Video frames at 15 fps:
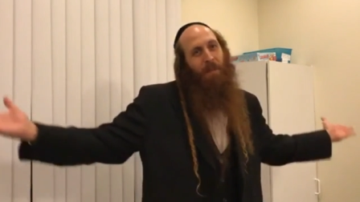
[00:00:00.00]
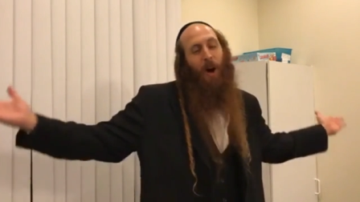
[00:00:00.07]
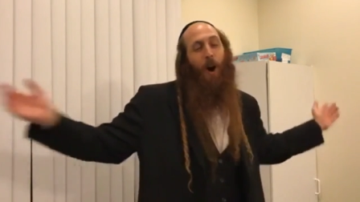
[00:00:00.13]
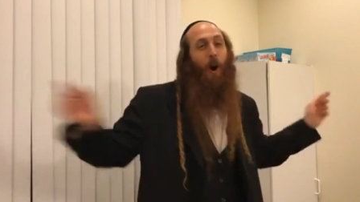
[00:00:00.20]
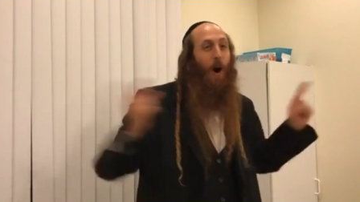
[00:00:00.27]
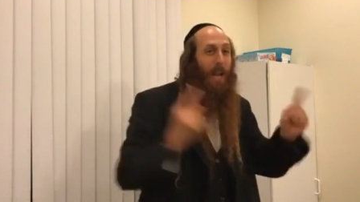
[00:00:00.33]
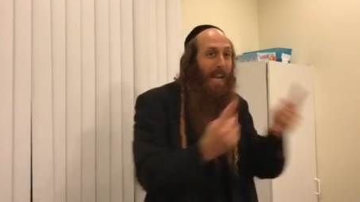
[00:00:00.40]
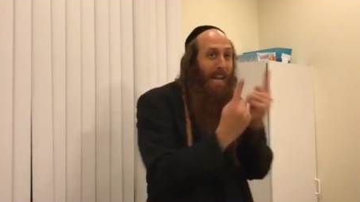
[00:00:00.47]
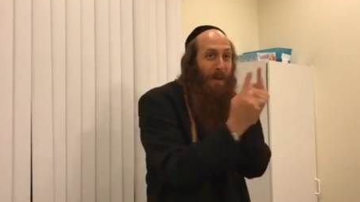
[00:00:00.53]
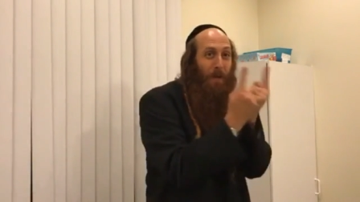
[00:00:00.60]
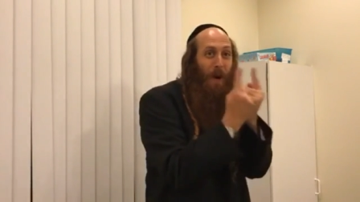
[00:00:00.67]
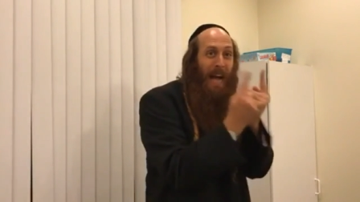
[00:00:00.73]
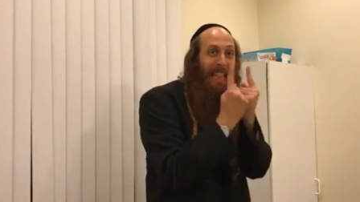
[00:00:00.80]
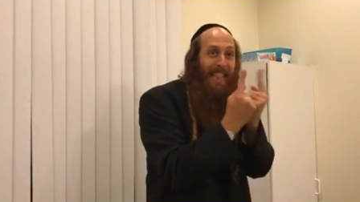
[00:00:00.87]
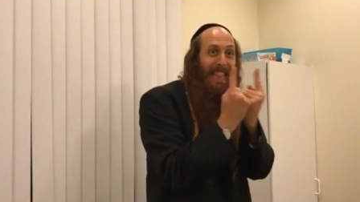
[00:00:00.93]
Only
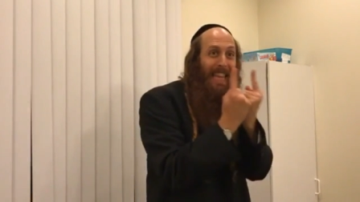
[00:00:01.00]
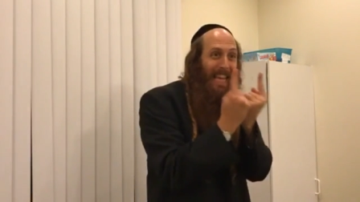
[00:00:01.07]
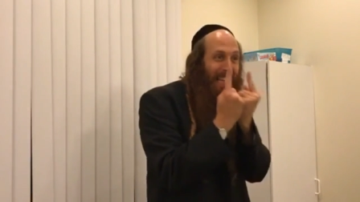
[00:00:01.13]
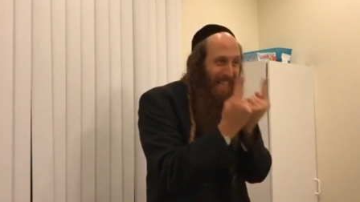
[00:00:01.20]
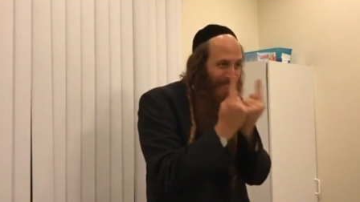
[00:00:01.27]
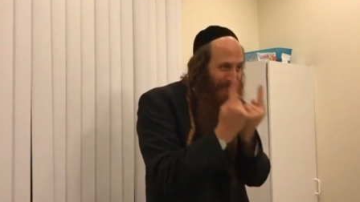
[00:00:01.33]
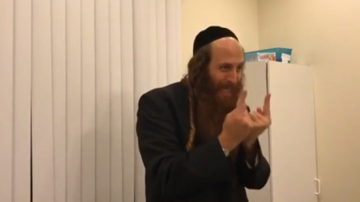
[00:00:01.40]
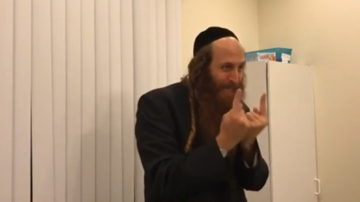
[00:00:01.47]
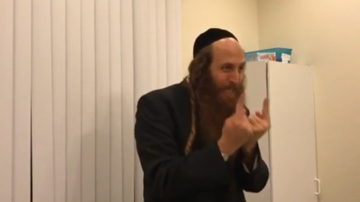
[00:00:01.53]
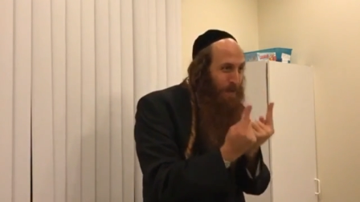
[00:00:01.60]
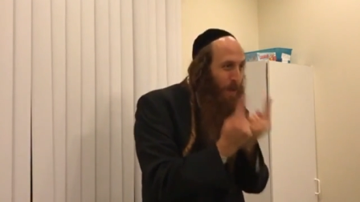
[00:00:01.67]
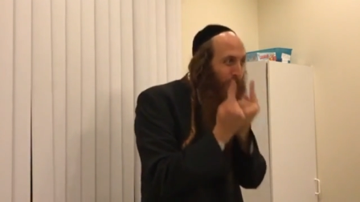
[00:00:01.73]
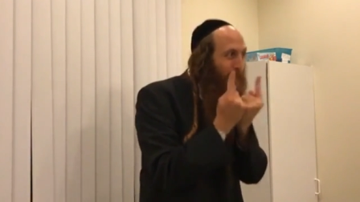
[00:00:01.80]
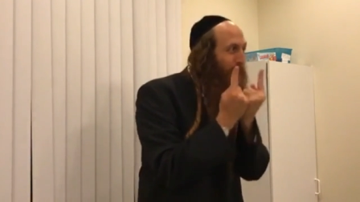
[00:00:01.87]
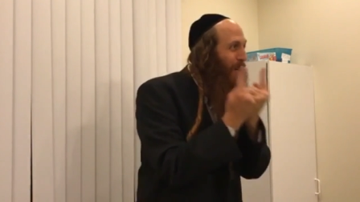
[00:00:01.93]
one thing in this
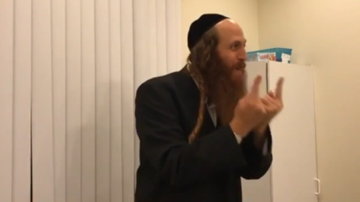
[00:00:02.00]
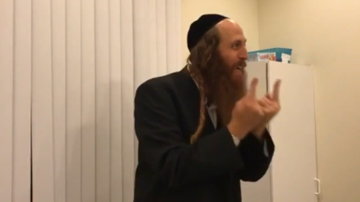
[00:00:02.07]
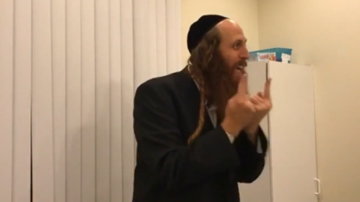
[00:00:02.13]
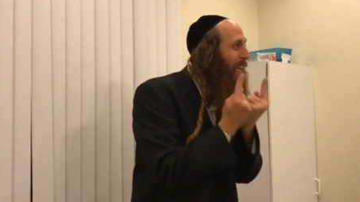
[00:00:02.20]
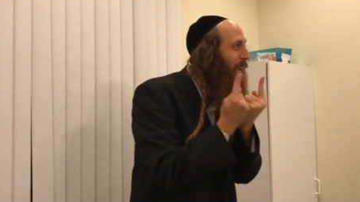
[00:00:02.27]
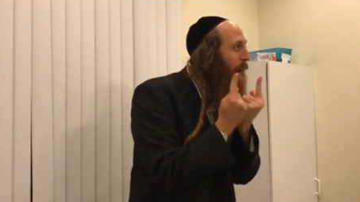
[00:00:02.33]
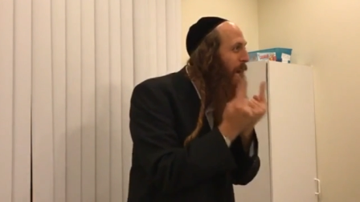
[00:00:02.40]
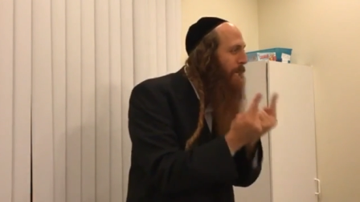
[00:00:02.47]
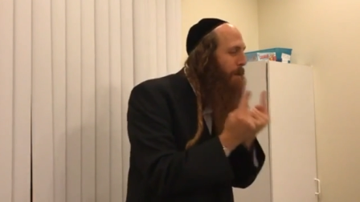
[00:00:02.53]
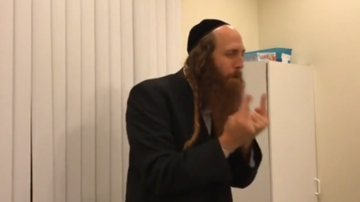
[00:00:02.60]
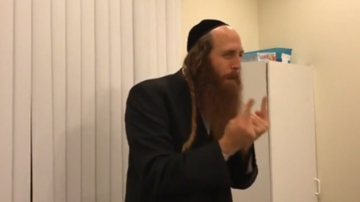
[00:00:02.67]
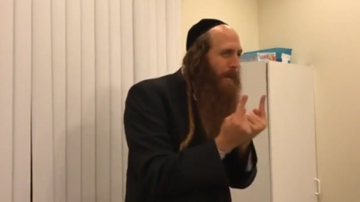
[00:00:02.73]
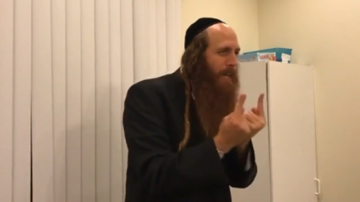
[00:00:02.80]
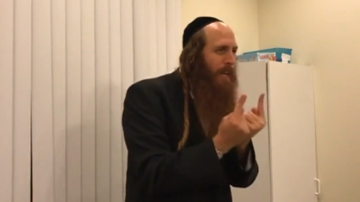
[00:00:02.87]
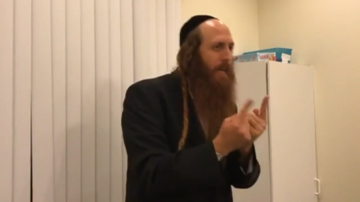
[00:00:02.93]
world you cannot
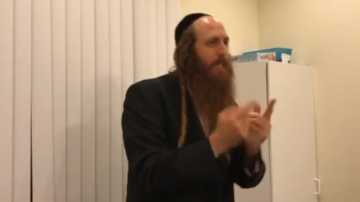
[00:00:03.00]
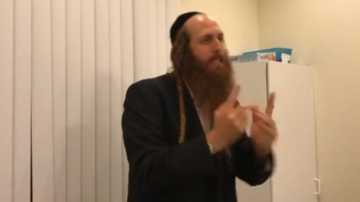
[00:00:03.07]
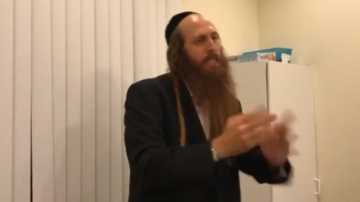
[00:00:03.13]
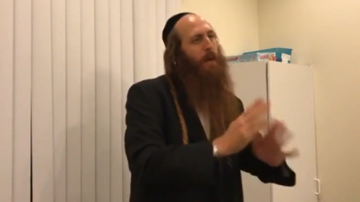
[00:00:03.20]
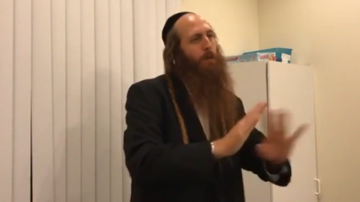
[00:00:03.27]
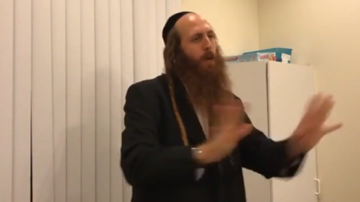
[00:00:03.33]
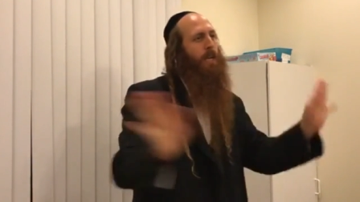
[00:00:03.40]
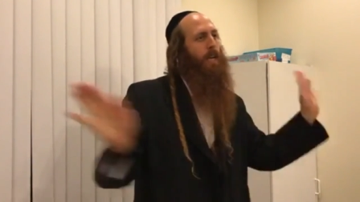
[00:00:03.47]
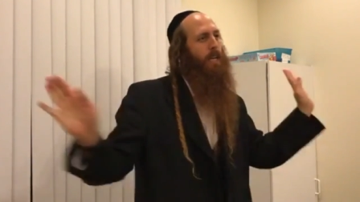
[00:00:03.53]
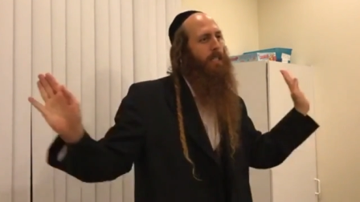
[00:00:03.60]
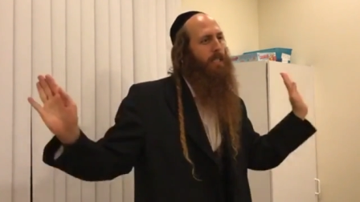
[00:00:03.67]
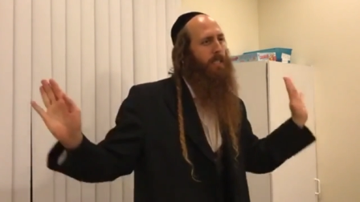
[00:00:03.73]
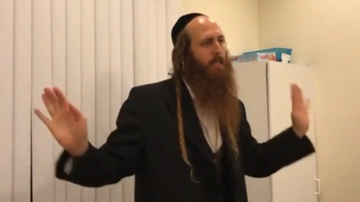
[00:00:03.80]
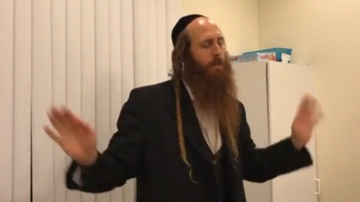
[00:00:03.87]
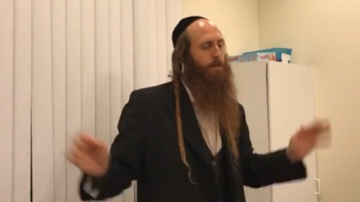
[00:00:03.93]
be, someone
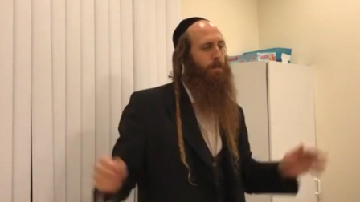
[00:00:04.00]
else.